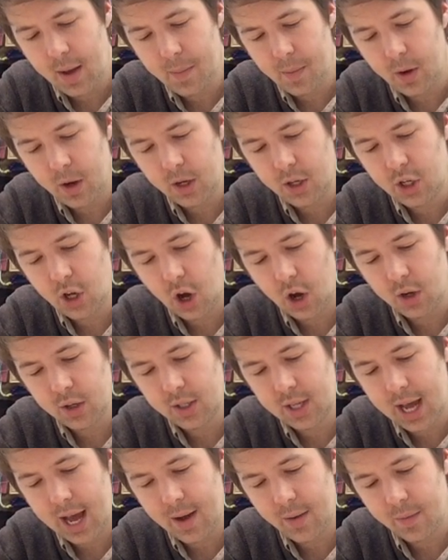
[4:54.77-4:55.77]
put a
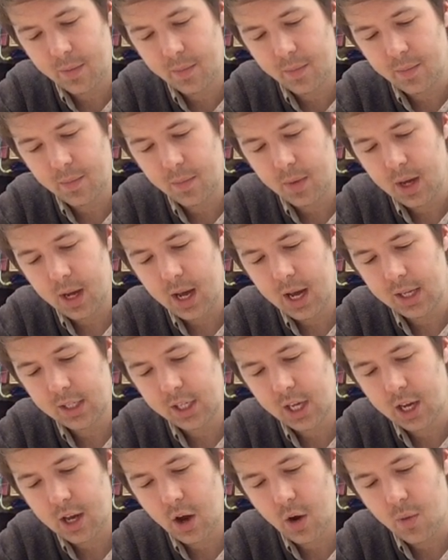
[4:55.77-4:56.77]
dot down as
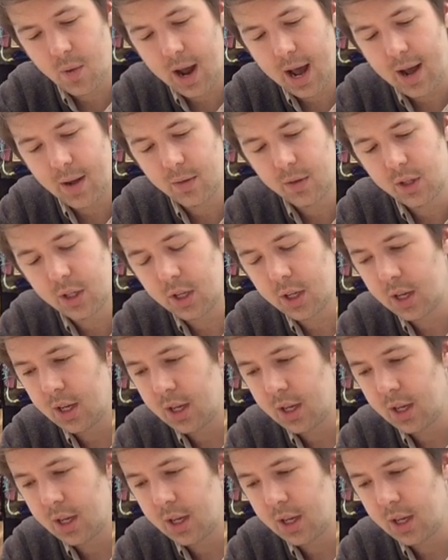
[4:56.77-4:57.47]
I go around